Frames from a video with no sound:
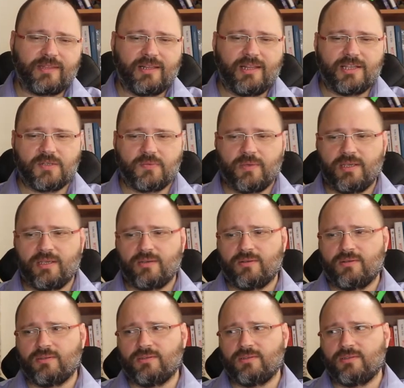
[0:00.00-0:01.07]
last week
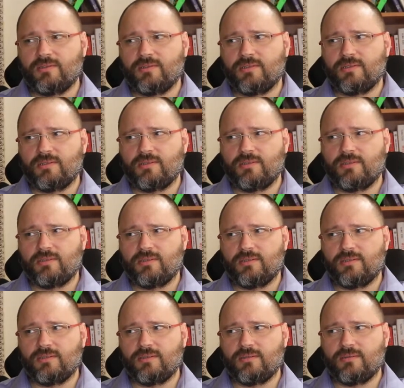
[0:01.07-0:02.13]
on
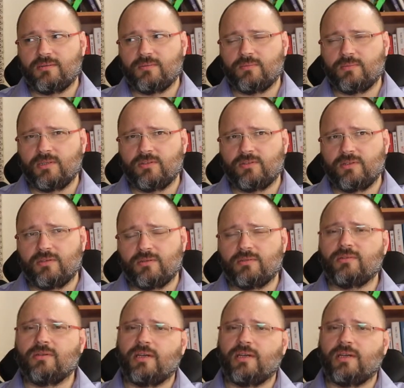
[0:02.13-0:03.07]
Wednesday.